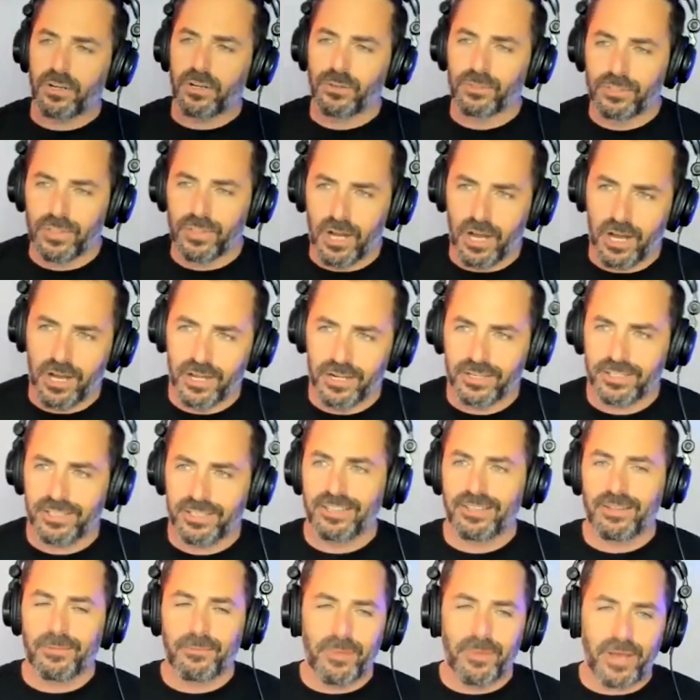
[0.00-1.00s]
goes on
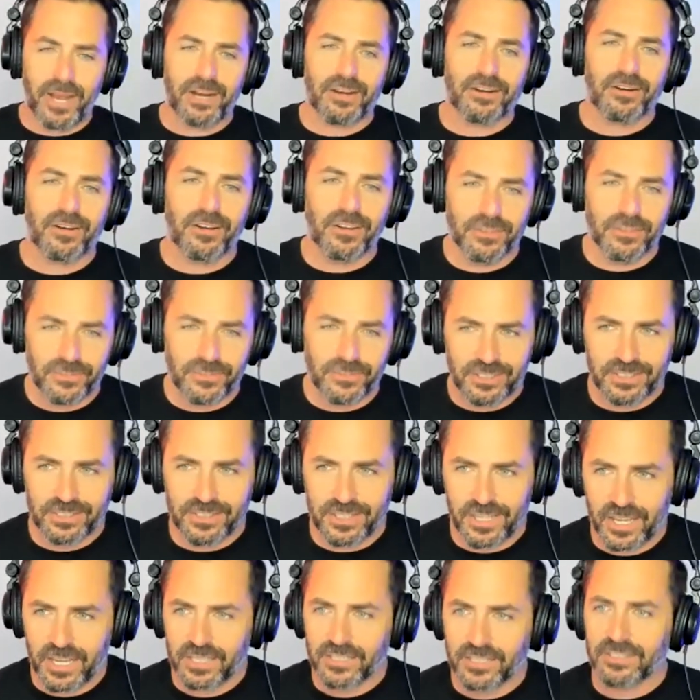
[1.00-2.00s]
in the background of these
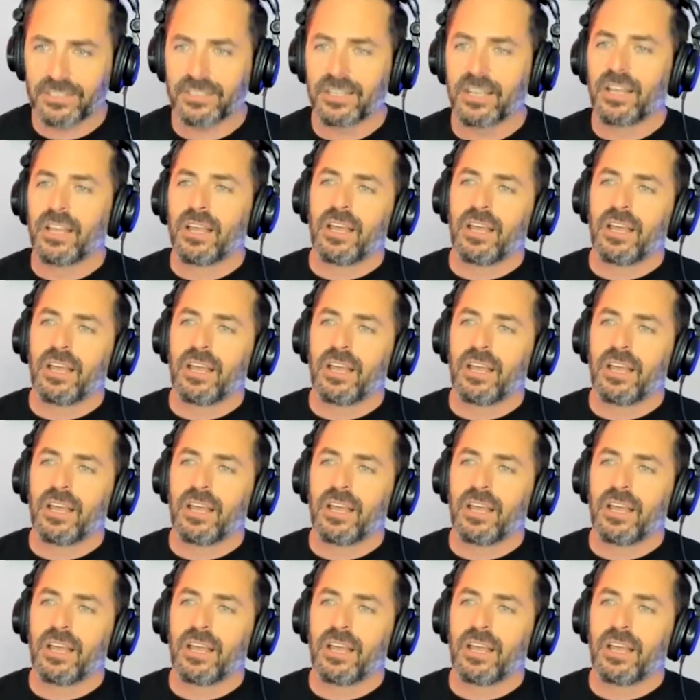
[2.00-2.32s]
things